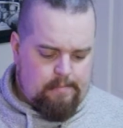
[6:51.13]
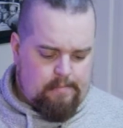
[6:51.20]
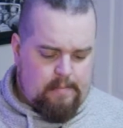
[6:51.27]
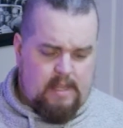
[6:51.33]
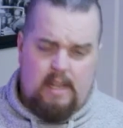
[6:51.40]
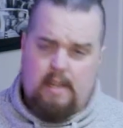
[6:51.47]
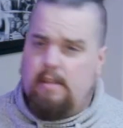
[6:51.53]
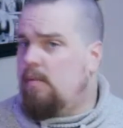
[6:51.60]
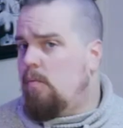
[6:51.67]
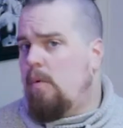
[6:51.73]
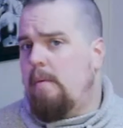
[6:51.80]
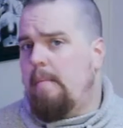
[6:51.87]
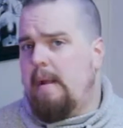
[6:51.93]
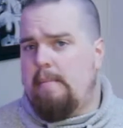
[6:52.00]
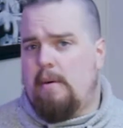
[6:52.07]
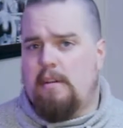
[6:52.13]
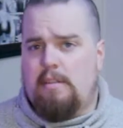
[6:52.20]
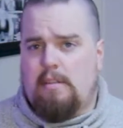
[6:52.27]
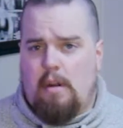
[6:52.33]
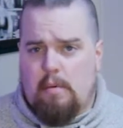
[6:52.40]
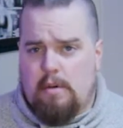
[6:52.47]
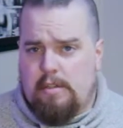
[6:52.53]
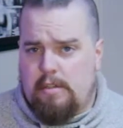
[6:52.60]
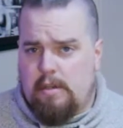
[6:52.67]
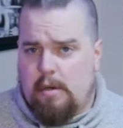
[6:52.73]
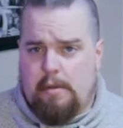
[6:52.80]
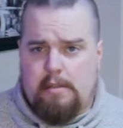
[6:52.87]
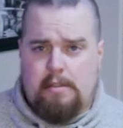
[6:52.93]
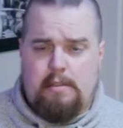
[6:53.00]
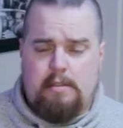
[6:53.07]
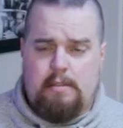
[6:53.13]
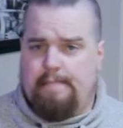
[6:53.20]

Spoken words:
I want to make more Star Wars jokes.